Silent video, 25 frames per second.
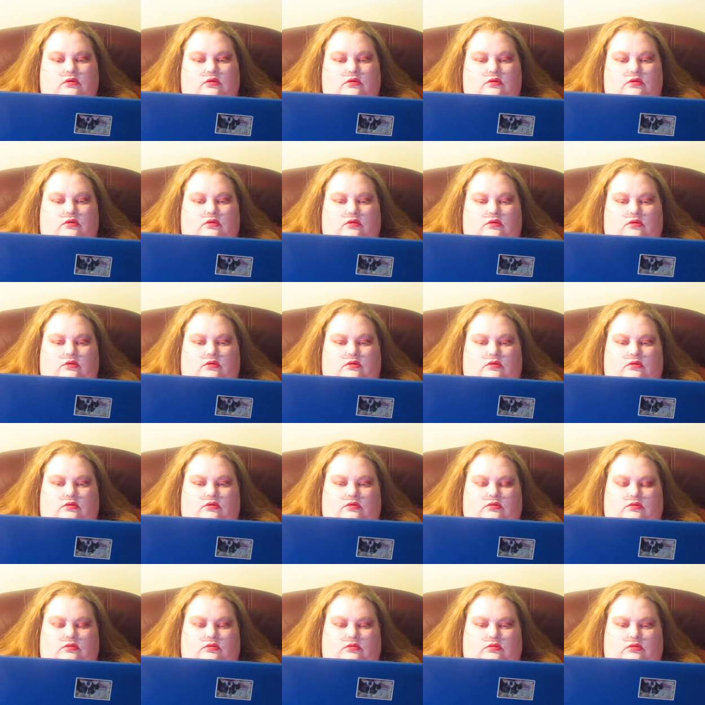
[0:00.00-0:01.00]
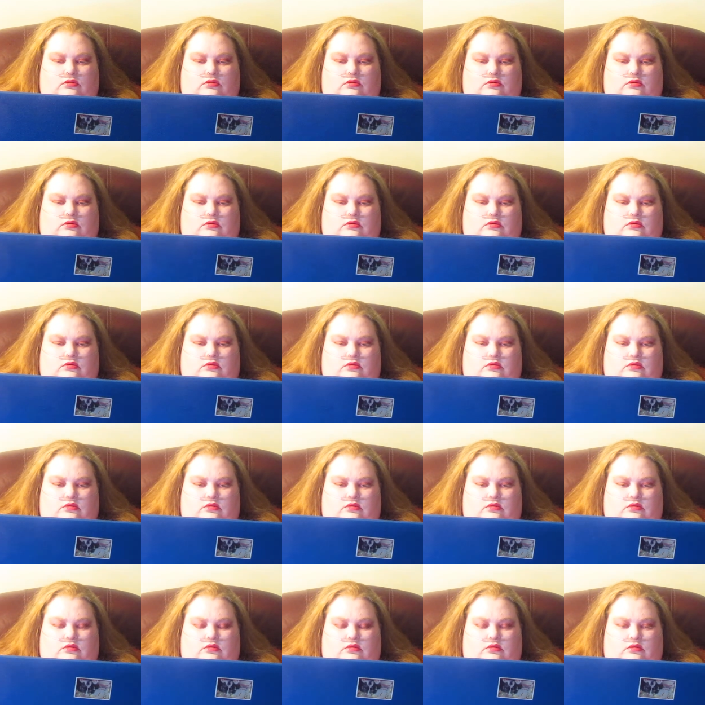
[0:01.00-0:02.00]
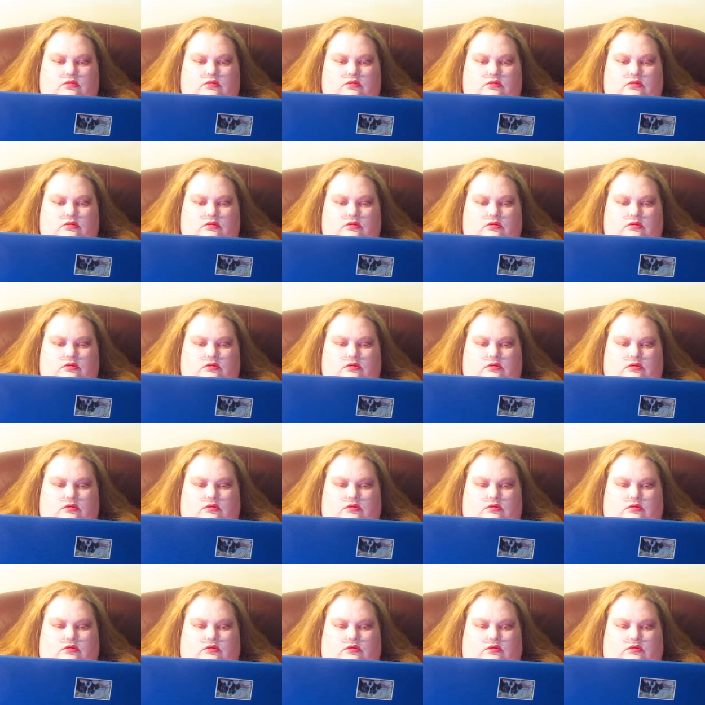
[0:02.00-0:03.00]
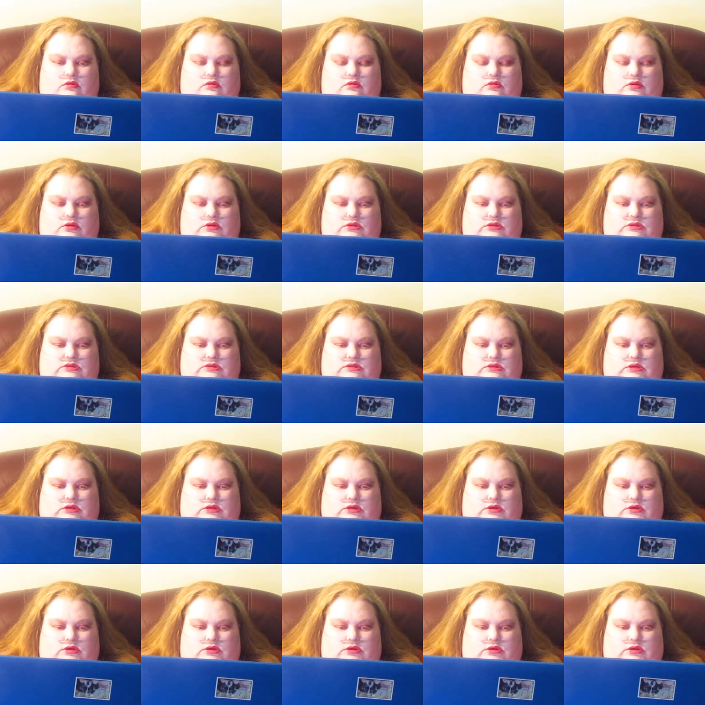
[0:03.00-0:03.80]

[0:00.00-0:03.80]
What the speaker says: Nothing is said.